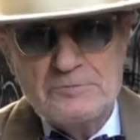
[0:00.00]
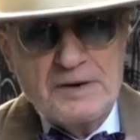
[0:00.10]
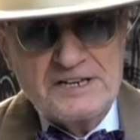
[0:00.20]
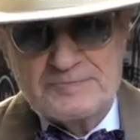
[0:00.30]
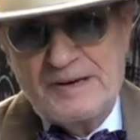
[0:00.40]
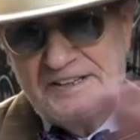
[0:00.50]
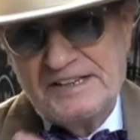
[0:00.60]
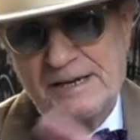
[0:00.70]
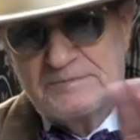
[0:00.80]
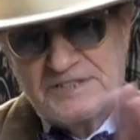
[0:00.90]
but there's plenty of
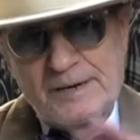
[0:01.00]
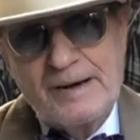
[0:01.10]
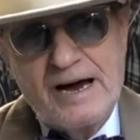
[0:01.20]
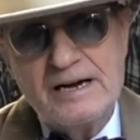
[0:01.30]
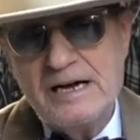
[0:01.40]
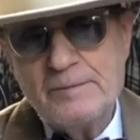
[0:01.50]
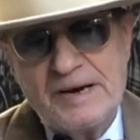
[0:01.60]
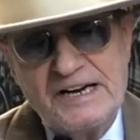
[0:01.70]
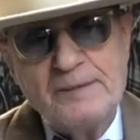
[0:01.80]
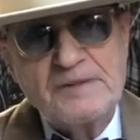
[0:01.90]
them still about. But
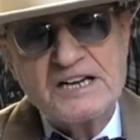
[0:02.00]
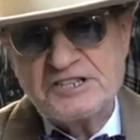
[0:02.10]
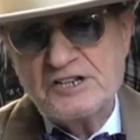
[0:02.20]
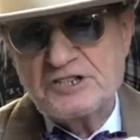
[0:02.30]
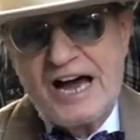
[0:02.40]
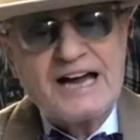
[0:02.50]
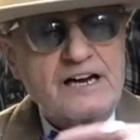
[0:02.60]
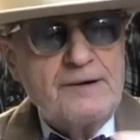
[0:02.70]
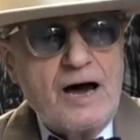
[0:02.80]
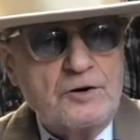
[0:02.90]
in them days, they used to hang
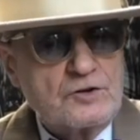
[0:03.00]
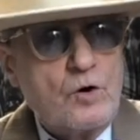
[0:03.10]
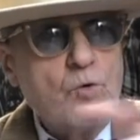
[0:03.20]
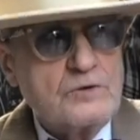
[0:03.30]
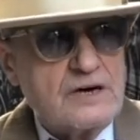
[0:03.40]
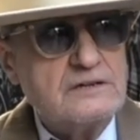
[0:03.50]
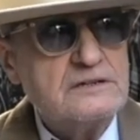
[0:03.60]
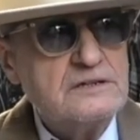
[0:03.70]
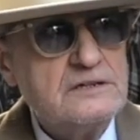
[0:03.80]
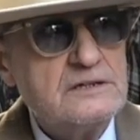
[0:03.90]
about on the corner
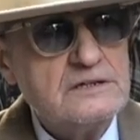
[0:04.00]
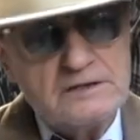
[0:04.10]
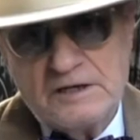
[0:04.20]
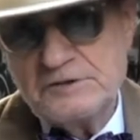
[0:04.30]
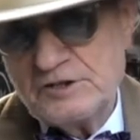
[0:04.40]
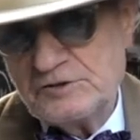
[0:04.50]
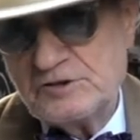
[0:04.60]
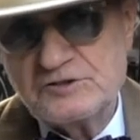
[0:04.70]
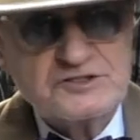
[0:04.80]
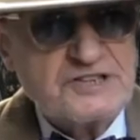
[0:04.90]
you,
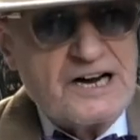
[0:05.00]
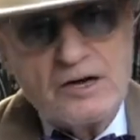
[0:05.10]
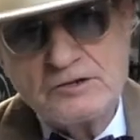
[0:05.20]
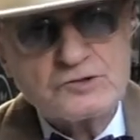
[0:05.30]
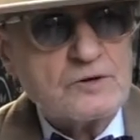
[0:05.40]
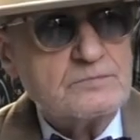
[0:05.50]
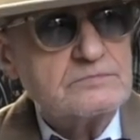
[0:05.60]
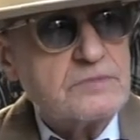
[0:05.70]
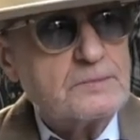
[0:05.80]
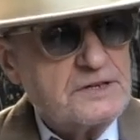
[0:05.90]
you'd say hello to them,
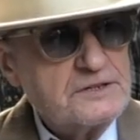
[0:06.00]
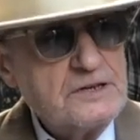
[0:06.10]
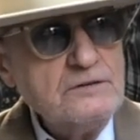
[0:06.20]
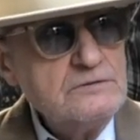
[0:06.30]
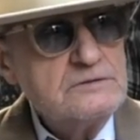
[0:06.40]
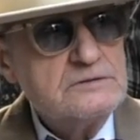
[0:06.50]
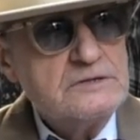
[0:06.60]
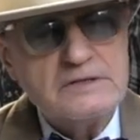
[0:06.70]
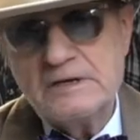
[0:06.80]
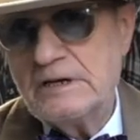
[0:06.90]
probably, yeah. you know.
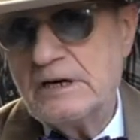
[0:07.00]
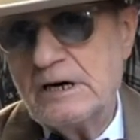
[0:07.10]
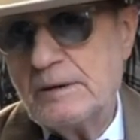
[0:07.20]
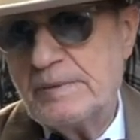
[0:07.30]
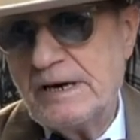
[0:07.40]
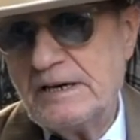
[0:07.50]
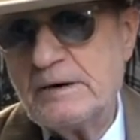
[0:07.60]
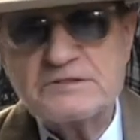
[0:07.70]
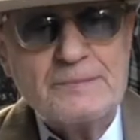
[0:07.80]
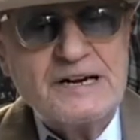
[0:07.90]
Uh, but it
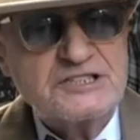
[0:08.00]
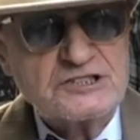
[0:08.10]
was a magic